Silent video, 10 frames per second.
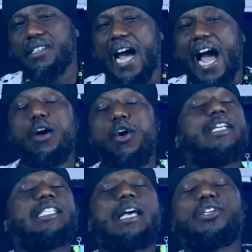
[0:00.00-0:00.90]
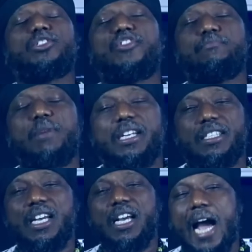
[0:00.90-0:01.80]
I owe this amount of money.
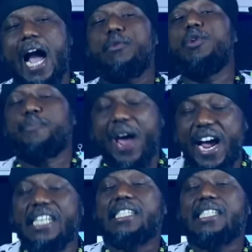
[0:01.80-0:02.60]
I will pay this